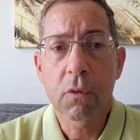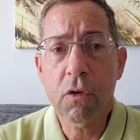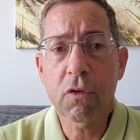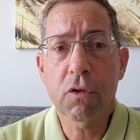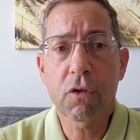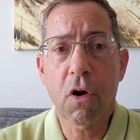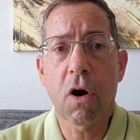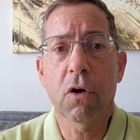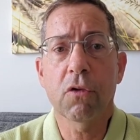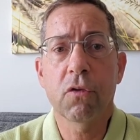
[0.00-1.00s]
I was also
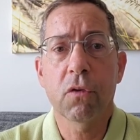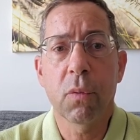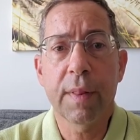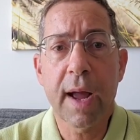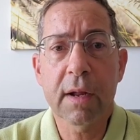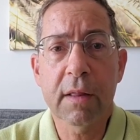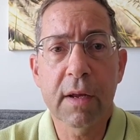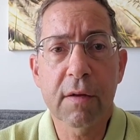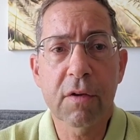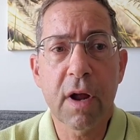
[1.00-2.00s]
charged with
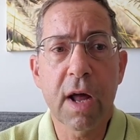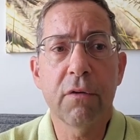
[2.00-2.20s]
acting as an